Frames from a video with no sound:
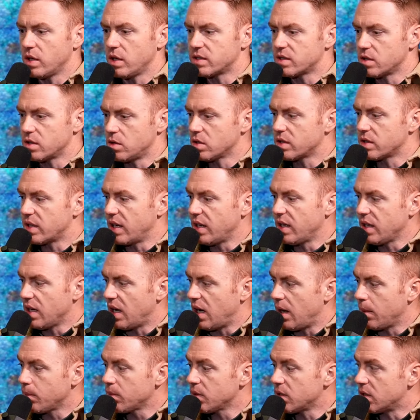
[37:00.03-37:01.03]
said, okay,
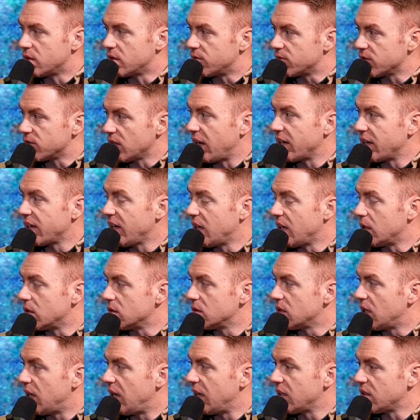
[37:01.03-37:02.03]
I'm gonna fly
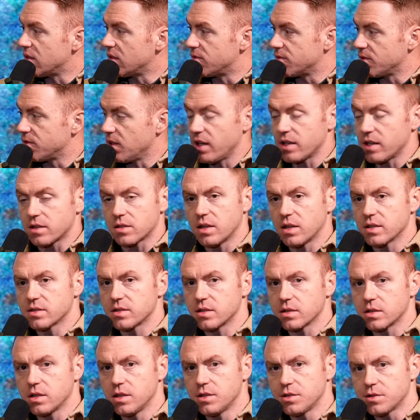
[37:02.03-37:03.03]
out. I had to fly across
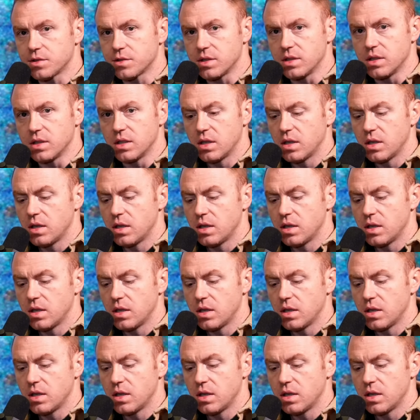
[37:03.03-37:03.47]
the country.